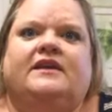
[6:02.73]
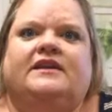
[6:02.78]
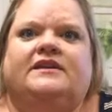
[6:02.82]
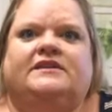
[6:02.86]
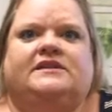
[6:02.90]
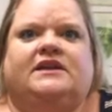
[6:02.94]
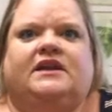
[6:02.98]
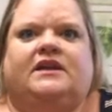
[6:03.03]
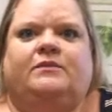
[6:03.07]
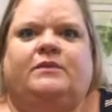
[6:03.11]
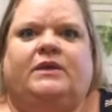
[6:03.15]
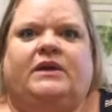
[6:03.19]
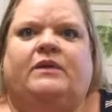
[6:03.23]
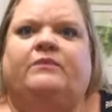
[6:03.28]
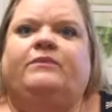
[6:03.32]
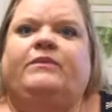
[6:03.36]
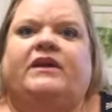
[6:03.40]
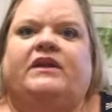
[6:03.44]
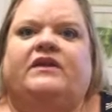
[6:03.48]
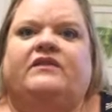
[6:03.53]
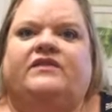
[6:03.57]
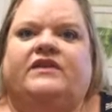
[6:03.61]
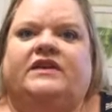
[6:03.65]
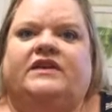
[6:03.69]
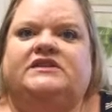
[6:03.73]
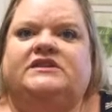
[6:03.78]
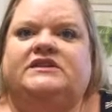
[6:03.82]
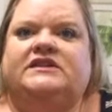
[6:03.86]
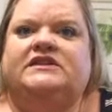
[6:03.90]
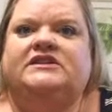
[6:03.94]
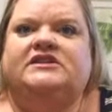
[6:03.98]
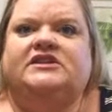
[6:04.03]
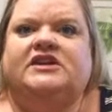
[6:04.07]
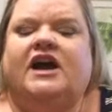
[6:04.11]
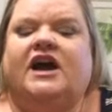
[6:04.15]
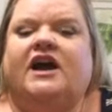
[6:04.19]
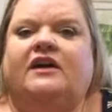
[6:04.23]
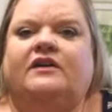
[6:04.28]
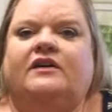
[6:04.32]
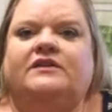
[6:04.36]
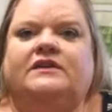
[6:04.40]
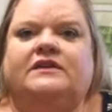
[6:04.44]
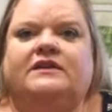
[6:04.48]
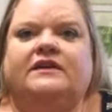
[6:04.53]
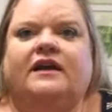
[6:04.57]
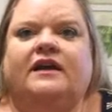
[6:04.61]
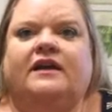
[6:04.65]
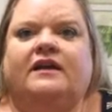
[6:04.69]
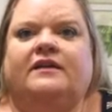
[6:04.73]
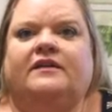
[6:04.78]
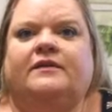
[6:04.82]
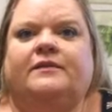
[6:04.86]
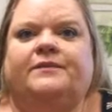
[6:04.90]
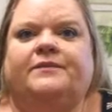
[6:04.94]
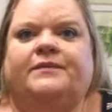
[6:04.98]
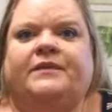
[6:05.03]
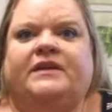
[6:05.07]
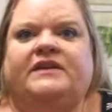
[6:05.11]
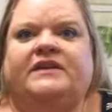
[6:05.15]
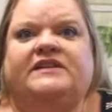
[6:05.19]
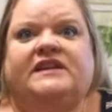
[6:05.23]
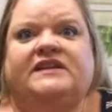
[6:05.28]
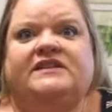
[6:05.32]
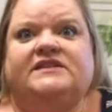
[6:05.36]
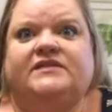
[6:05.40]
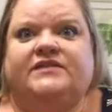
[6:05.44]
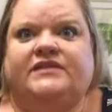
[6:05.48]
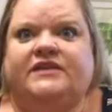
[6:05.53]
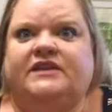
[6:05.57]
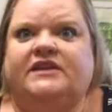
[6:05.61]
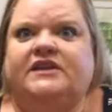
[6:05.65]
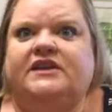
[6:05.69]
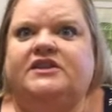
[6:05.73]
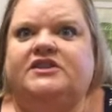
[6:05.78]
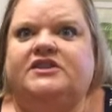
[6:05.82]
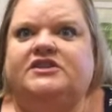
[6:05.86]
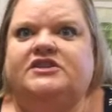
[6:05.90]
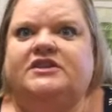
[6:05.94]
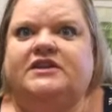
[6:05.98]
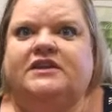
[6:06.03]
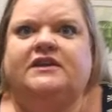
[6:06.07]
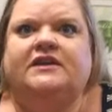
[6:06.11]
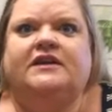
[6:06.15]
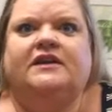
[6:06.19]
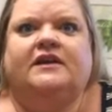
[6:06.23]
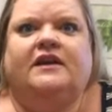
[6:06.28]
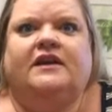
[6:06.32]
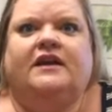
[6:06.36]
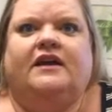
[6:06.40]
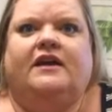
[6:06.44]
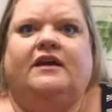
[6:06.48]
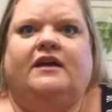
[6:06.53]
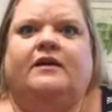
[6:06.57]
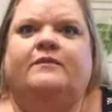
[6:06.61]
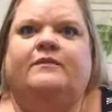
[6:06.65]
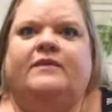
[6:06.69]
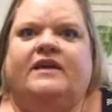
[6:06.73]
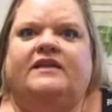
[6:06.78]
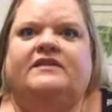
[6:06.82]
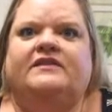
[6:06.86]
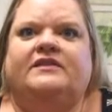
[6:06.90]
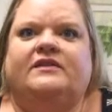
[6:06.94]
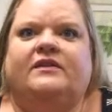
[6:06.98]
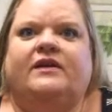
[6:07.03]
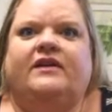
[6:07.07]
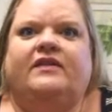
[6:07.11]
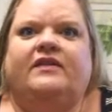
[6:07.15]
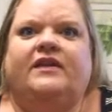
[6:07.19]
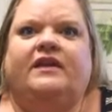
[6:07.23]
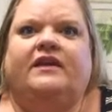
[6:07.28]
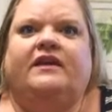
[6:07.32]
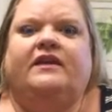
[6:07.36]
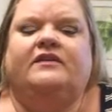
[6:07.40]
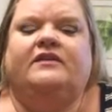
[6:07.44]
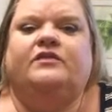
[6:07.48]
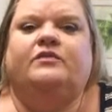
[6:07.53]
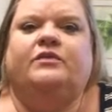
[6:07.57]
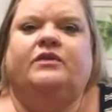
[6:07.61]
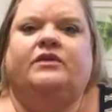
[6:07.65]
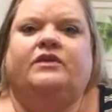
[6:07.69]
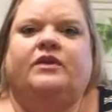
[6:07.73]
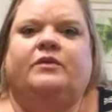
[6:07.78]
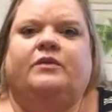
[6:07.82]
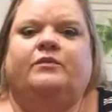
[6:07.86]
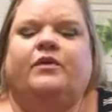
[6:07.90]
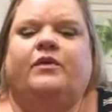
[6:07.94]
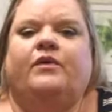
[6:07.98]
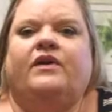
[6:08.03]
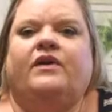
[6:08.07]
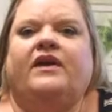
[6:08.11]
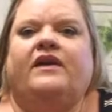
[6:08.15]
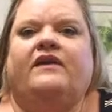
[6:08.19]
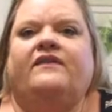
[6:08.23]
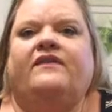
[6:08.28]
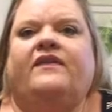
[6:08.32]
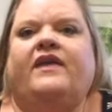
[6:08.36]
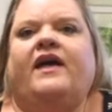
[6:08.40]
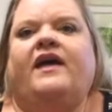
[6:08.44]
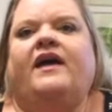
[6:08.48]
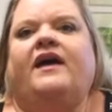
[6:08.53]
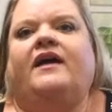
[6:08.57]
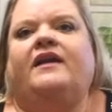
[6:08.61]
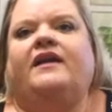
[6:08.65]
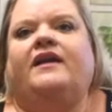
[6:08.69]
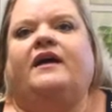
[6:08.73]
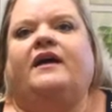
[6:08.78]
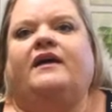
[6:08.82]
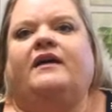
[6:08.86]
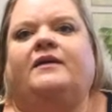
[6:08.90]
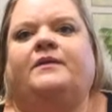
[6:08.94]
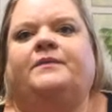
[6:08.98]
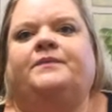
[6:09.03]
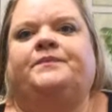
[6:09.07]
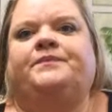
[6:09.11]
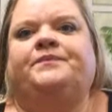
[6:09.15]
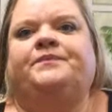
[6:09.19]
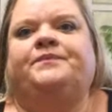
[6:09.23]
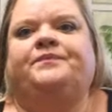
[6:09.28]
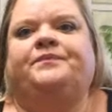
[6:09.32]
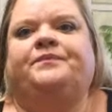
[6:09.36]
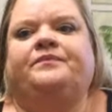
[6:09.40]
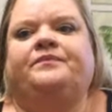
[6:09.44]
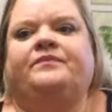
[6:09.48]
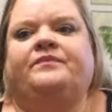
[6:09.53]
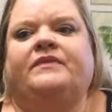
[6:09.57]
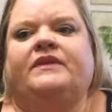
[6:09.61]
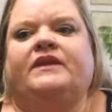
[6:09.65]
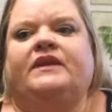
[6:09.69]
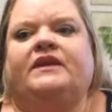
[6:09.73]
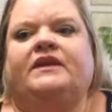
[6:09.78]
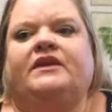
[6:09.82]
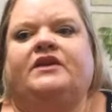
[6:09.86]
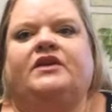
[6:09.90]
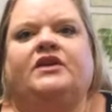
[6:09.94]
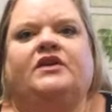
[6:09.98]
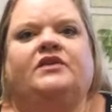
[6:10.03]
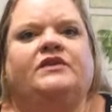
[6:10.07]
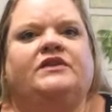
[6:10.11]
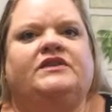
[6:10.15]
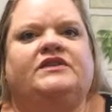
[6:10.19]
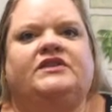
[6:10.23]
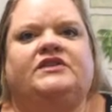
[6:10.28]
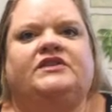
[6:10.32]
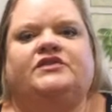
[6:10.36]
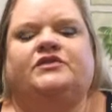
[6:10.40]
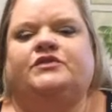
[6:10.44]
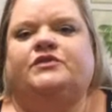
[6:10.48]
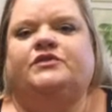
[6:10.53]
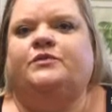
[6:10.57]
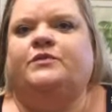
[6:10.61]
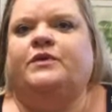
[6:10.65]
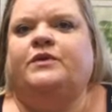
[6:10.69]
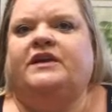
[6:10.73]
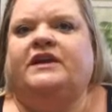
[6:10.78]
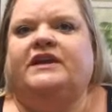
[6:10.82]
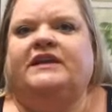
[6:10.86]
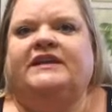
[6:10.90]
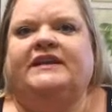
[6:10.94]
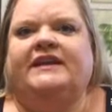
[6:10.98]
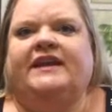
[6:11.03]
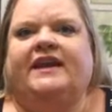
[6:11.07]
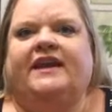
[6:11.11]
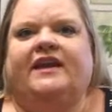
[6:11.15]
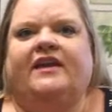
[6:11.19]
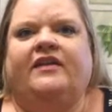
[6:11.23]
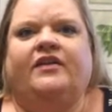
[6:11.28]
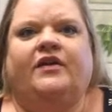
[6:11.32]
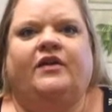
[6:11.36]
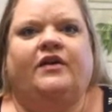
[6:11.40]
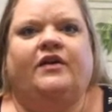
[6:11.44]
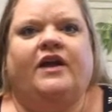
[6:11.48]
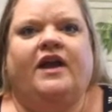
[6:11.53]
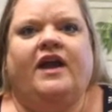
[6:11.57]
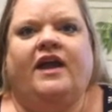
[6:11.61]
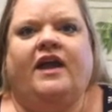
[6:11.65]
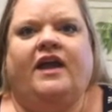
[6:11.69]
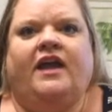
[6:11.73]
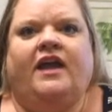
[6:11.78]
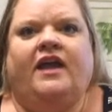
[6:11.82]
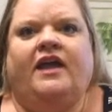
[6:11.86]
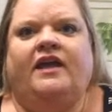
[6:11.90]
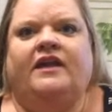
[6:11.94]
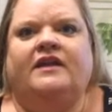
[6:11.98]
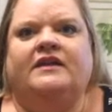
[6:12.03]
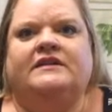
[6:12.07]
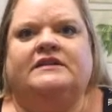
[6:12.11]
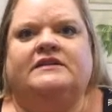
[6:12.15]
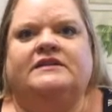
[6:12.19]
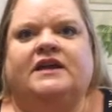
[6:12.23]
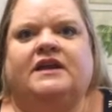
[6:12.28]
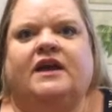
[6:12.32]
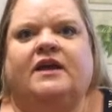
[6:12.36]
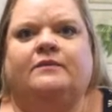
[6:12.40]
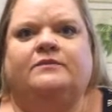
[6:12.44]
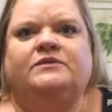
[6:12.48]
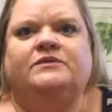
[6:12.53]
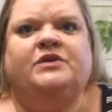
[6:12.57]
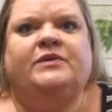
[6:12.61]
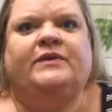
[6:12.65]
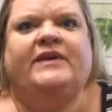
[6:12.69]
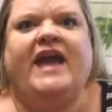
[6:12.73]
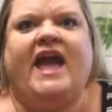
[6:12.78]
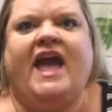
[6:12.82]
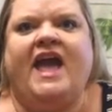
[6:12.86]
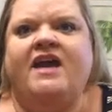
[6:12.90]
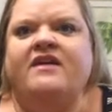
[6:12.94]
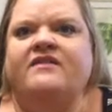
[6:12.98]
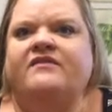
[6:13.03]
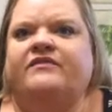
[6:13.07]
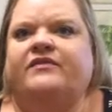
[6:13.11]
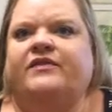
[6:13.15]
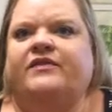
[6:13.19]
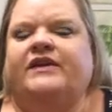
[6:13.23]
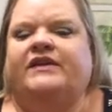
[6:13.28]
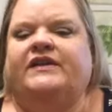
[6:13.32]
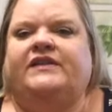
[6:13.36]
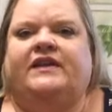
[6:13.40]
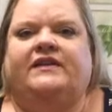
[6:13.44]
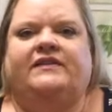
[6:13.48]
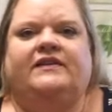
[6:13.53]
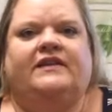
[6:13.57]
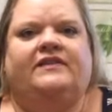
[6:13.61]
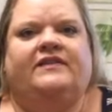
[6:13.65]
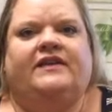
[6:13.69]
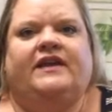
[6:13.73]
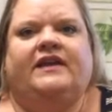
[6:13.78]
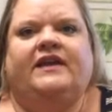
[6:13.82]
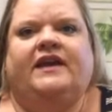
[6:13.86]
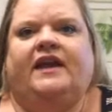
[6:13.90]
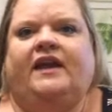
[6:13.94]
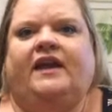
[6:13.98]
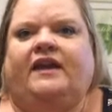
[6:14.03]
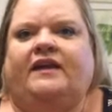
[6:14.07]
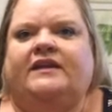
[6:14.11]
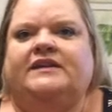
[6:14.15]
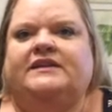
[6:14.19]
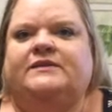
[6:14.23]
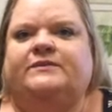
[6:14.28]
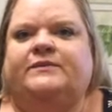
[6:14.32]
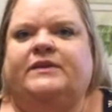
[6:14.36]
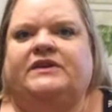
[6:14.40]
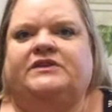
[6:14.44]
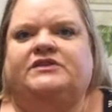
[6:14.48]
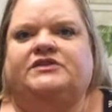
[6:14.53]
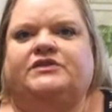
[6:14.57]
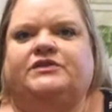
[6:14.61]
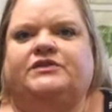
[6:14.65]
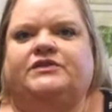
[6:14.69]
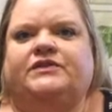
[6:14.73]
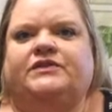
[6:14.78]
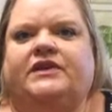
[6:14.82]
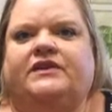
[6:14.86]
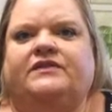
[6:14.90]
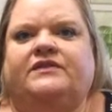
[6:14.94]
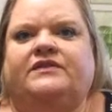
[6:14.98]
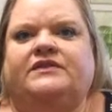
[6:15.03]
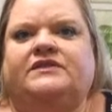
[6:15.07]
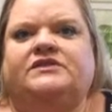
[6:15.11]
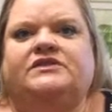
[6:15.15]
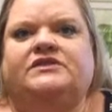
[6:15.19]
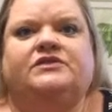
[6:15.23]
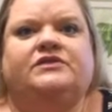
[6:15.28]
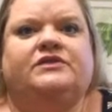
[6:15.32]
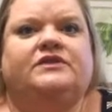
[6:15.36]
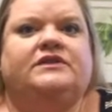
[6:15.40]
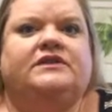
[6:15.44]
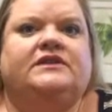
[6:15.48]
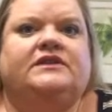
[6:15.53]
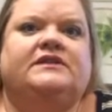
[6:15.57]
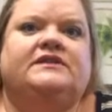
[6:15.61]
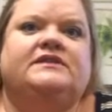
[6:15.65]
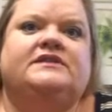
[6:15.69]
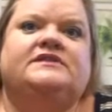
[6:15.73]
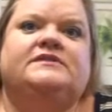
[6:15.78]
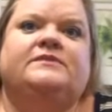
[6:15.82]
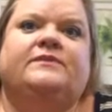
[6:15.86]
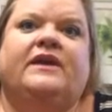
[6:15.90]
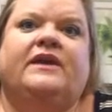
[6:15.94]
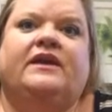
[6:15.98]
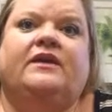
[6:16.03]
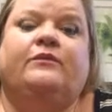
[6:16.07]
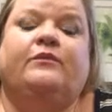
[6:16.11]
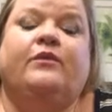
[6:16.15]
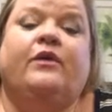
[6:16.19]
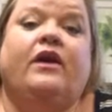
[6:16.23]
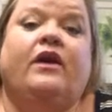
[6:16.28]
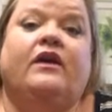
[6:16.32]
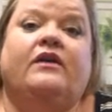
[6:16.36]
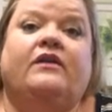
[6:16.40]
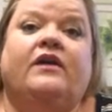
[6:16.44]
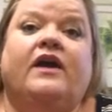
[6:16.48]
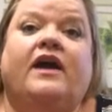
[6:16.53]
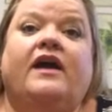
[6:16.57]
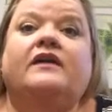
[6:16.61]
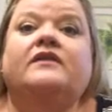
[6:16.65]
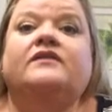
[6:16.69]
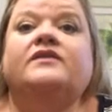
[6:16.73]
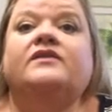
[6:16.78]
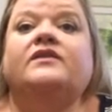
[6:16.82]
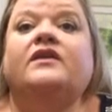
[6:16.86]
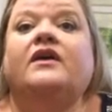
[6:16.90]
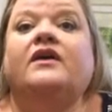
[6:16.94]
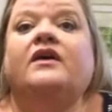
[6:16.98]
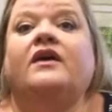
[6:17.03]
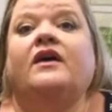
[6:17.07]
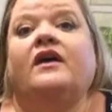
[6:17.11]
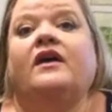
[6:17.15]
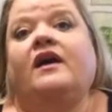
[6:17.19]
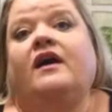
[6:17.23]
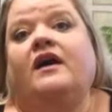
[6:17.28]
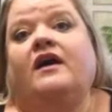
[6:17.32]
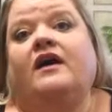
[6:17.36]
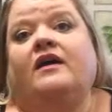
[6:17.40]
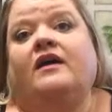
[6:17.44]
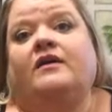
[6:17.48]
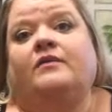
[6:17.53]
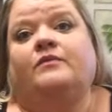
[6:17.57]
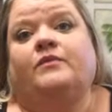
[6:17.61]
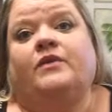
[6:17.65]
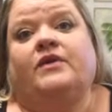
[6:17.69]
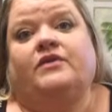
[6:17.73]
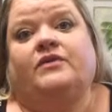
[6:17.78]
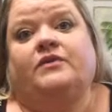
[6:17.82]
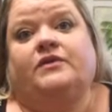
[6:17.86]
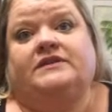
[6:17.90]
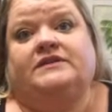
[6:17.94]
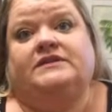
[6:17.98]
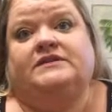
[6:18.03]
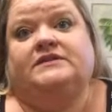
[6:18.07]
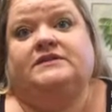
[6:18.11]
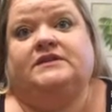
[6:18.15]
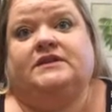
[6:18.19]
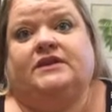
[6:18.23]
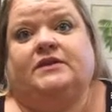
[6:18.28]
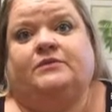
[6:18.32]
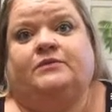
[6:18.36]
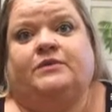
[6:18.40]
it's going to be a benefit to the child. It takes a village, and so I think it's really important that the teachers are working together and doing everything that they can to make sure that the student is making progress, whether it's in